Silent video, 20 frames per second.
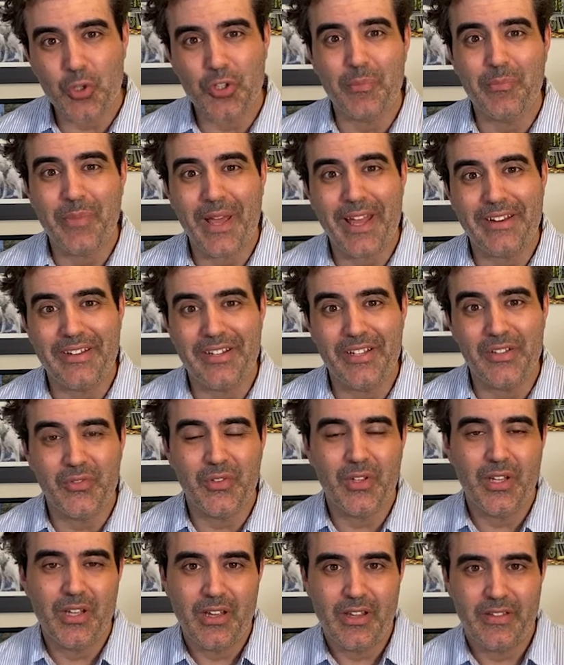competitive
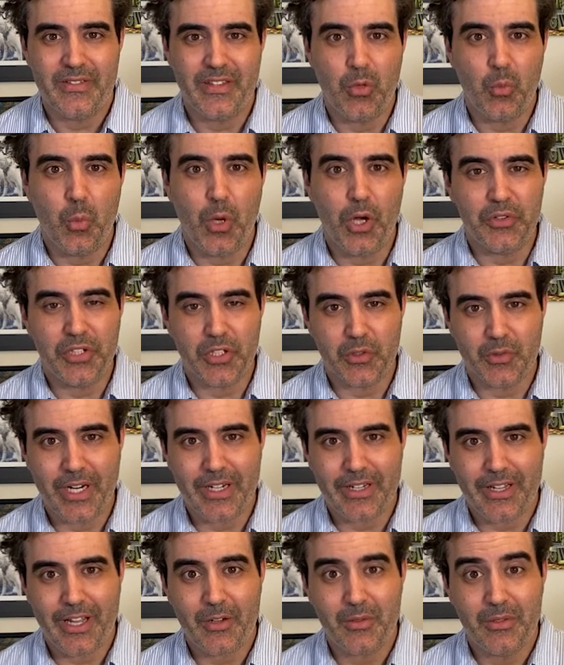than welding
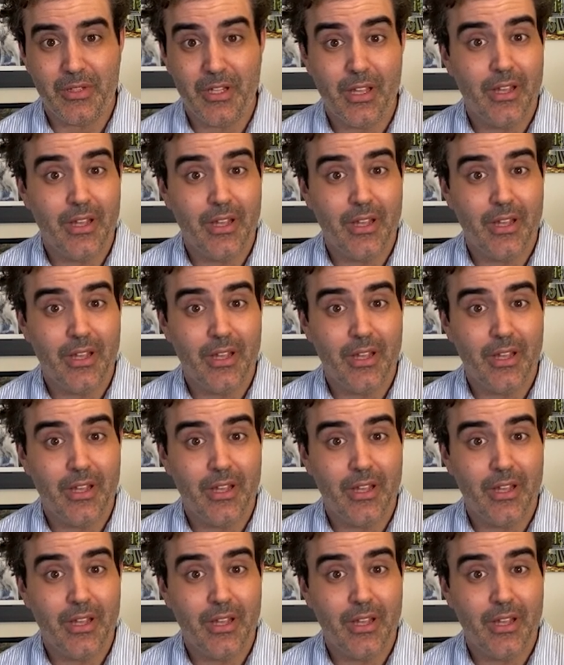right now.